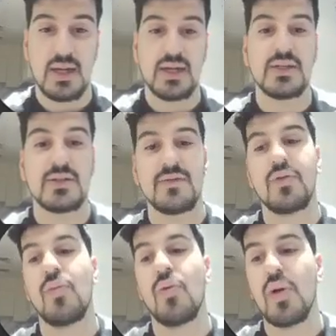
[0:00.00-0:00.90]
It needs to
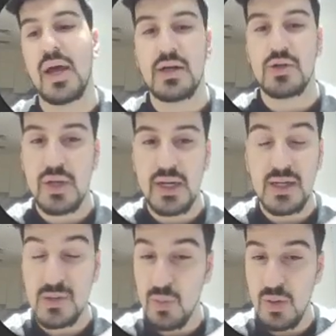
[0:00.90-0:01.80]
feel more like a drink
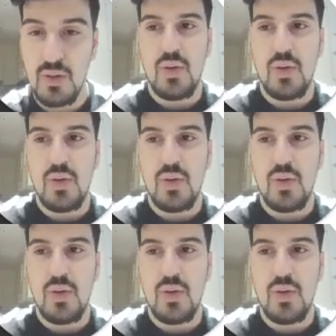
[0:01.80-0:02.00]
as well.